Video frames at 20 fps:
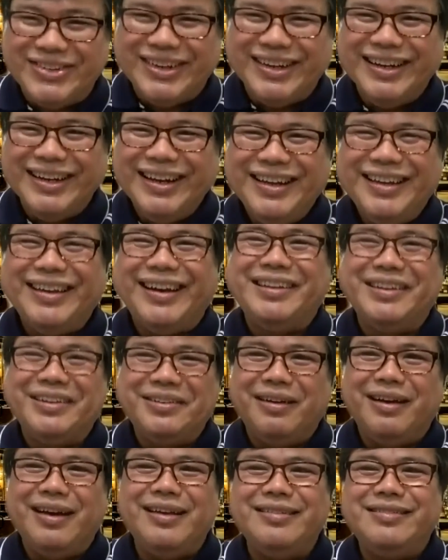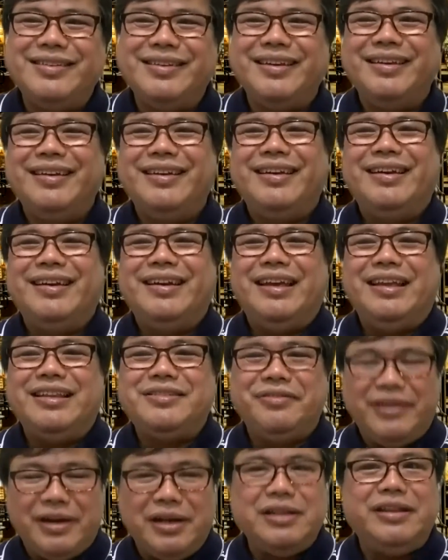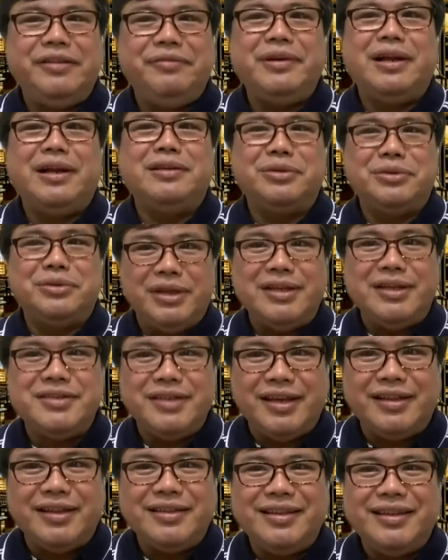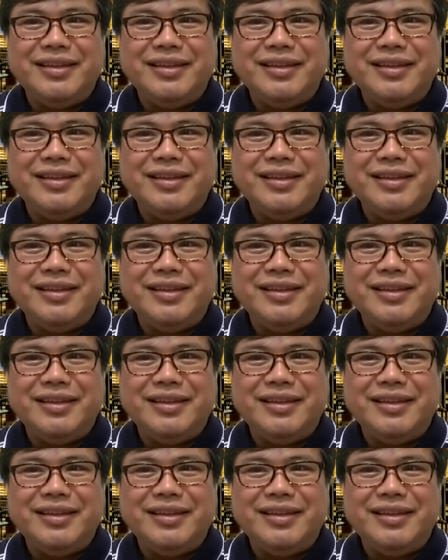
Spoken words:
Otherwise, it's very difficult to teach it.